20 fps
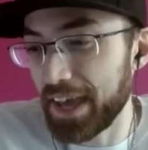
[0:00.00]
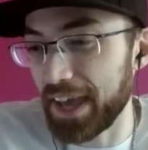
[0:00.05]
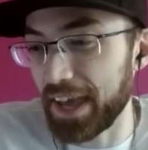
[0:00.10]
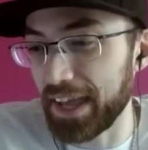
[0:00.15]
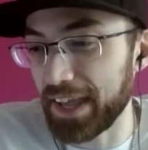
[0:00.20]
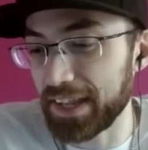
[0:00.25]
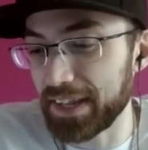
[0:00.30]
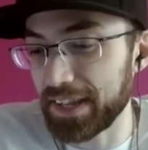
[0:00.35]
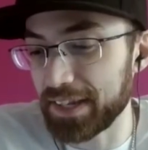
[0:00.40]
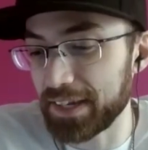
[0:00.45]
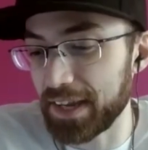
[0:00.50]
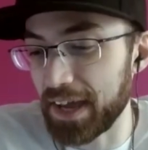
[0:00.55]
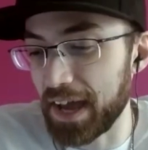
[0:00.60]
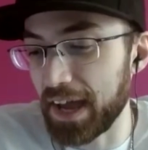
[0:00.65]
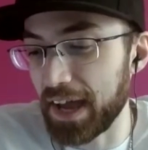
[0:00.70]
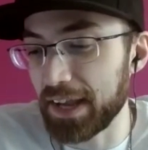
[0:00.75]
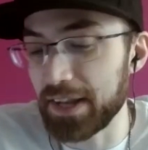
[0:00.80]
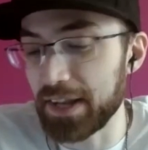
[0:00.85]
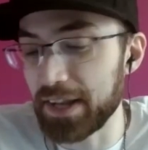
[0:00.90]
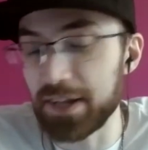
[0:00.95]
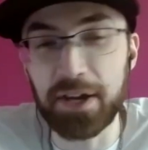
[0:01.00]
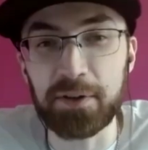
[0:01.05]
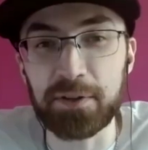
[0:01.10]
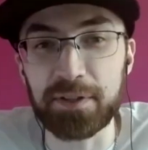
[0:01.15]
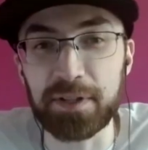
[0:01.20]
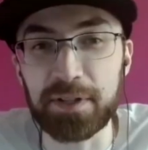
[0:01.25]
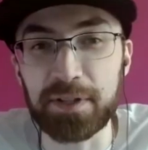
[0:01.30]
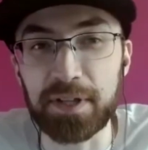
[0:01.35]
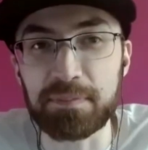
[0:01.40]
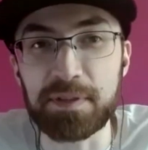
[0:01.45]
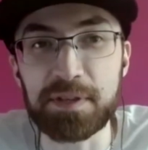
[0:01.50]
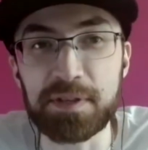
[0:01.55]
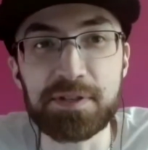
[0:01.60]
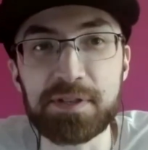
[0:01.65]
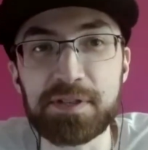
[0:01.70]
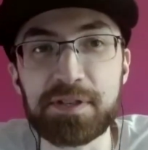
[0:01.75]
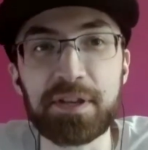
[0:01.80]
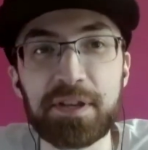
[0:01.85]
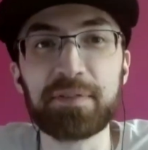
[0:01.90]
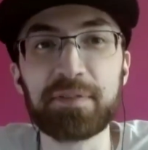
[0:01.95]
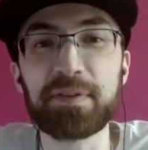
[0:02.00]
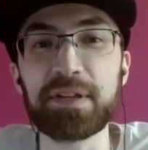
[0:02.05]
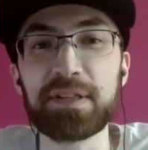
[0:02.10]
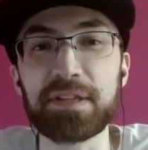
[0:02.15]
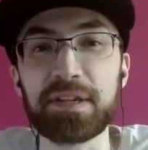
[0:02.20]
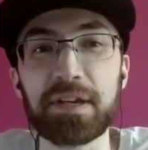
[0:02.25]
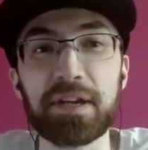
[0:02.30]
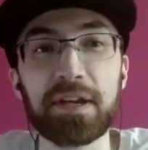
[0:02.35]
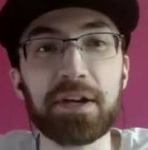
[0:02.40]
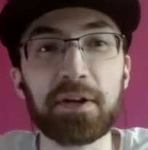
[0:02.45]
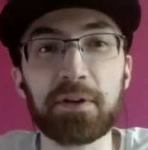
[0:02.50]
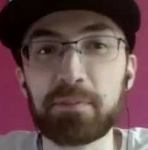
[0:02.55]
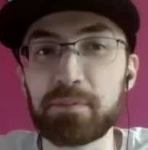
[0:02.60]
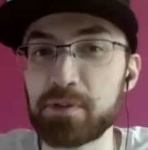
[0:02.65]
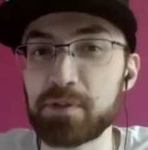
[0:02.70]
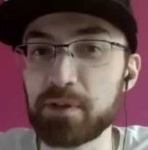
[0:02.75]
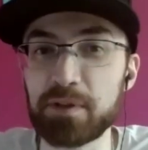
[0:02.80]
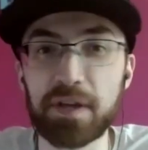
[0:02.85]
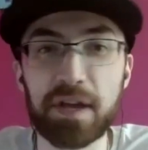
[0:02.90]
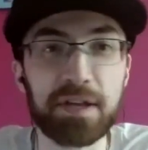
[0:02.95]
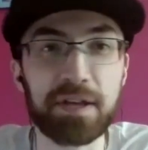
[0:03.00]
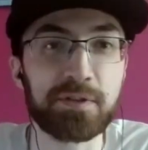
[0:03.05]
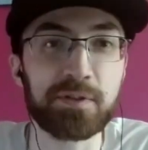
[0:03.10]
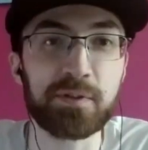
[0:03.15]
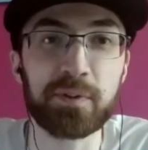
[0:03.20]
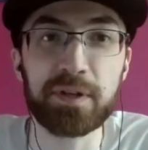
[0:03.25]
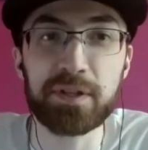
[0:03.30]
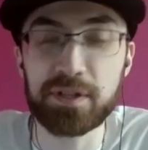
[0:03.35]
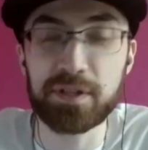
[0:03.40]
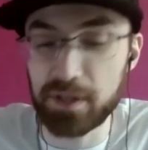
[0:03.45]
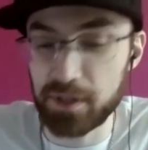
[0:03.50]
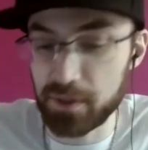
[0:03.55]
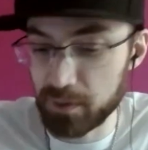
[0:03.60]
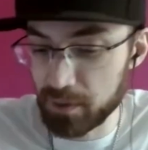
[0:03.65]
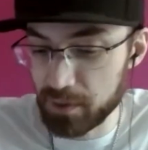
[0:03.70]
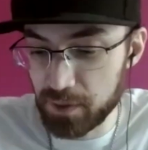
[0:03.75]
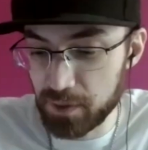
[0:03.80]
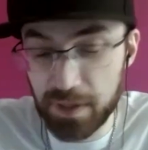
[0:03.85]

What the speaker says: And I know that this is going to be the year 2022,